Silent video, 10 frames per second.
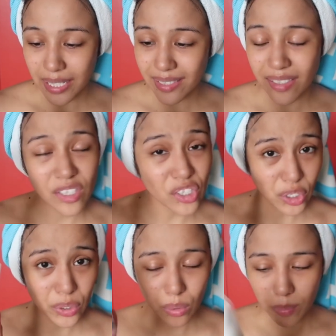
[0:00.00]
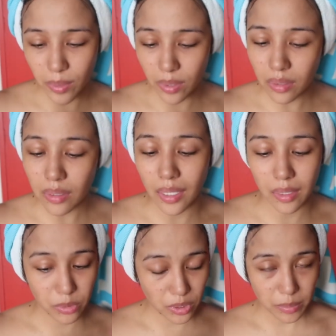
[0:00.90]
Next is Eternal Pearl.
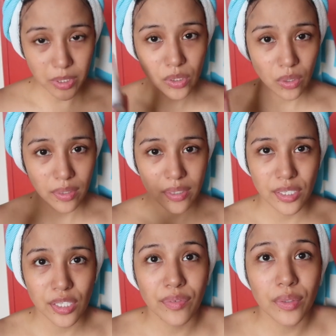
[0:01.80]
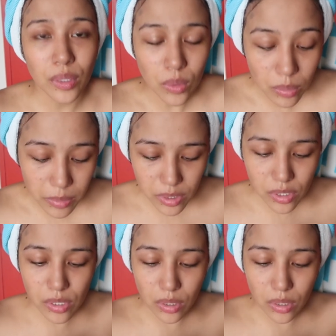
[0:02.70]
Alam niyo naman to, this is for the luminous